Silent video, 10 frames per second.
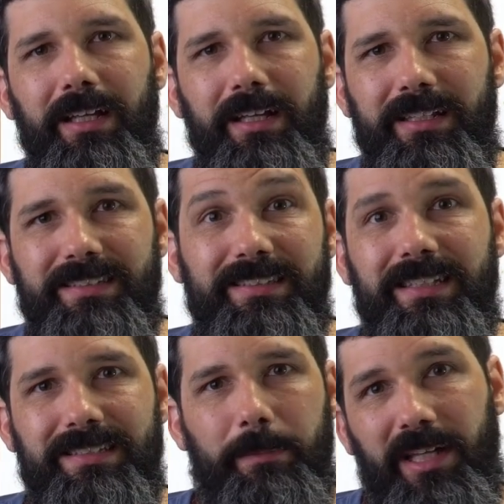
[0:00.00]
It
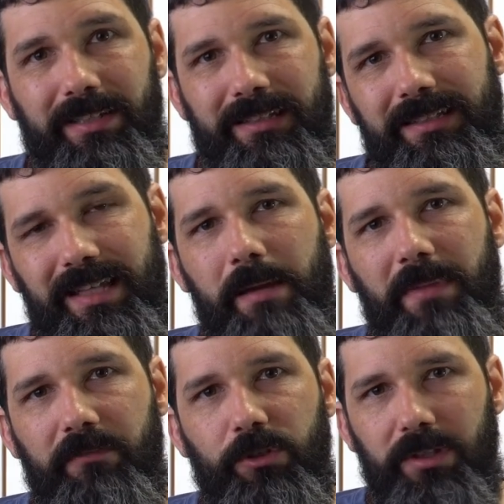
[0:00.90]
sits about at the same
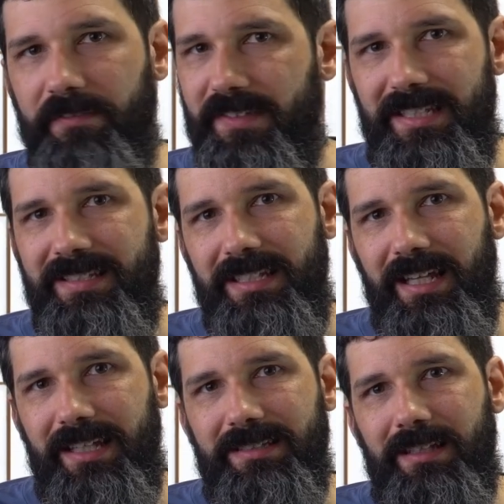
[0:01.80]
level of E C
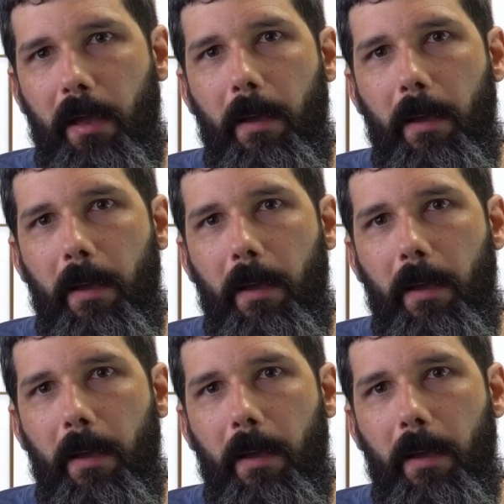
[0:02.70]
S,